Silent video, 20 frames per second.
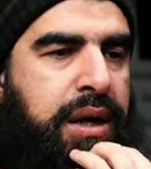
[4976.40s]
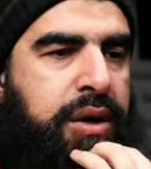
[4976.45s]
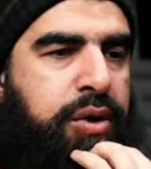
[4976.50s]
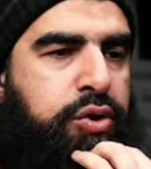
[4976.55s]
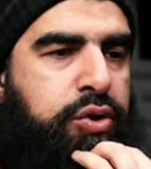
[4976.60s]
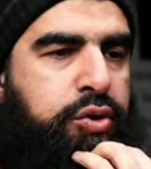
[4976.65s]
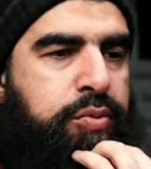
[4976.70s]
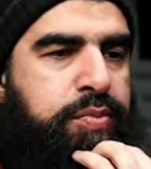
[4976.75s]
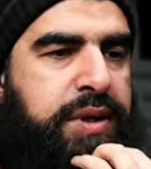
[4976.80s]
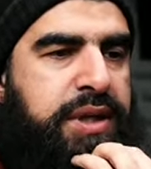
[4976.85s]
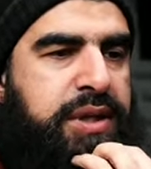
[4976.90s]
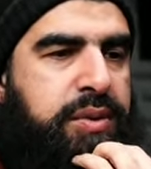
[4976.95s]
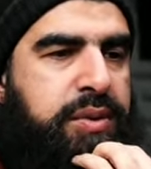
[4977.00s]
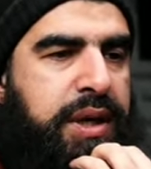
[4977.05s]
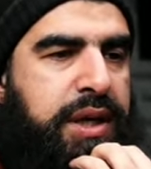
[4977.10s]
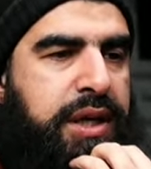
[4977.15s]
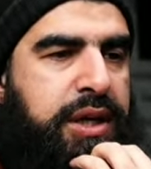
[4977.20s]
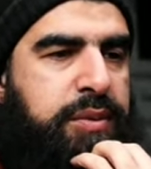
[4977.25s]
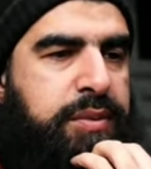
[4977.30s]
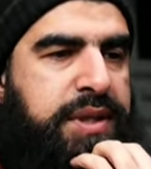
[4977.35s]
Hoopers,
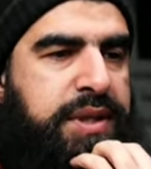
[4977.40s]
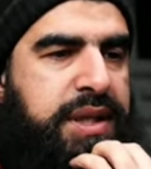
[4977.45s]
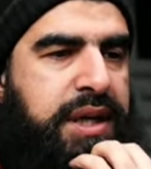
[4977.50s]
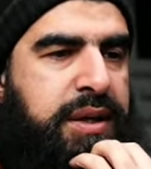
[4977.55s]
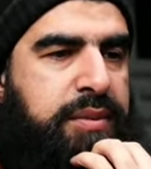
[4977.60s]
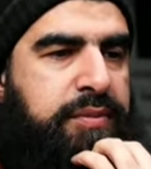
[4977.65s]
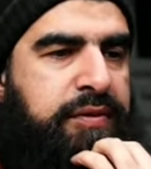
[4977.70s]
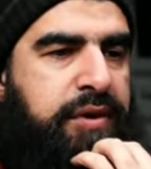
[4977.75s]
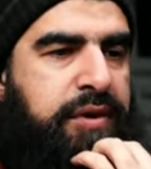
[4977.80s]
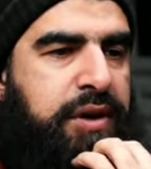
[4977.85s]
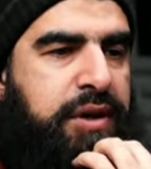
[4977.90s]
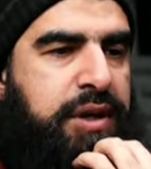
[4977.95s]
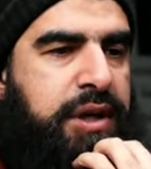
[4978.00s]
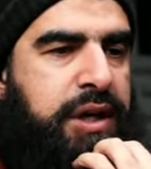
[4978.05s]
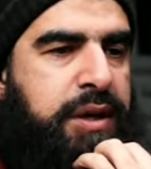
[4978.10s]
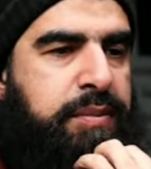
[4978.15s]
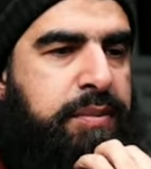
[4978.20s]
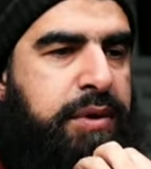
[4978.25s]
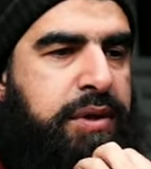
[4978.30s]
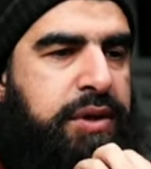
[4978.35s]
wa alaikum assalam. Following
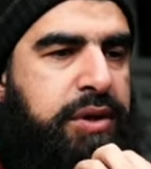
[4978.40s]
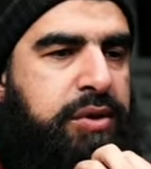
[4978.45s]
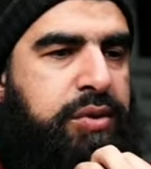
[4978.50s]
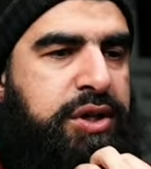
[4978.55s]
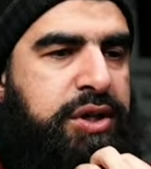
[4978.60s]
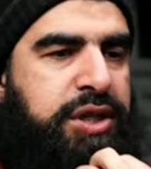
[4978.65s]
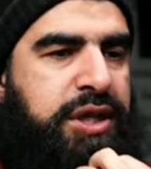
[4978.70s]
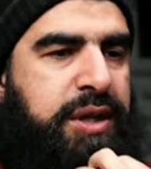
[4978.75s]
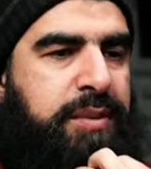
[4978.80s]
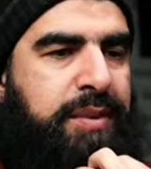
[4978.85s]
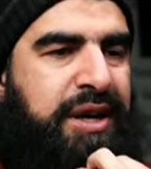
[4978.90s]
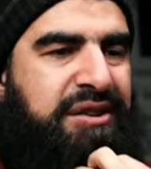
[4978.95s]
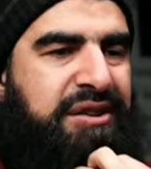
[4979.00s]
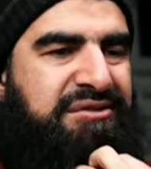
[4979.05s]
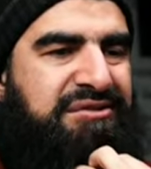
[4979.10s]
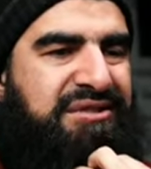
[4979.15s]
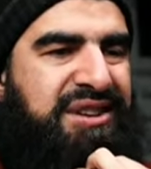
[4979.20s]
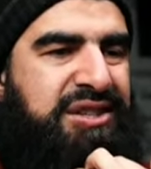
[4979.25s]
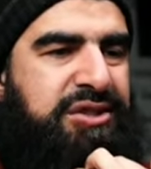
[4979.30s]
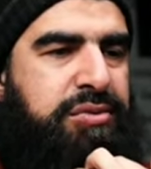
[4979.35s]
up on the question about
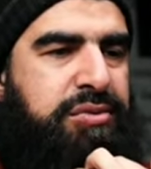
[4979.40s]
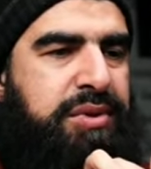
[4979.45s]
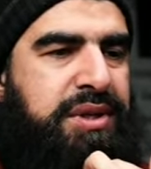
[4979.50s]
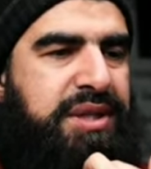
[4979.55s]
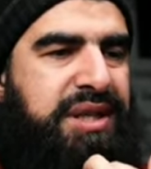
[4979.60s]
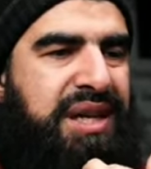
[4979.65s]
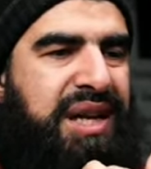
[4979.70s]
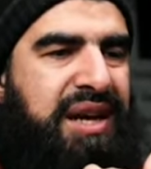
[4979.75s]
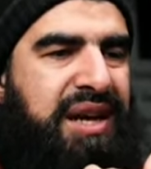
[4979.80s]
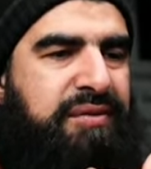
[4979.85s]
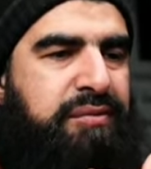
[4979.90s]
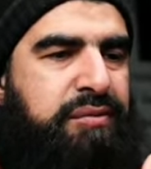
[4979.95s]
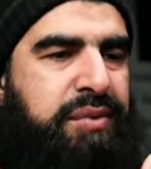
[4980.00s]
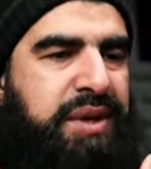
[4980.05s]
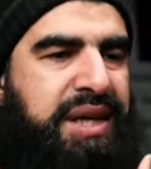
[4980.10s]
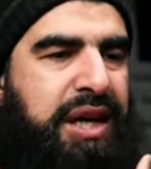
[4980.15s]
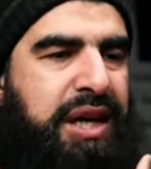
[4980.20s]
graduates and have weak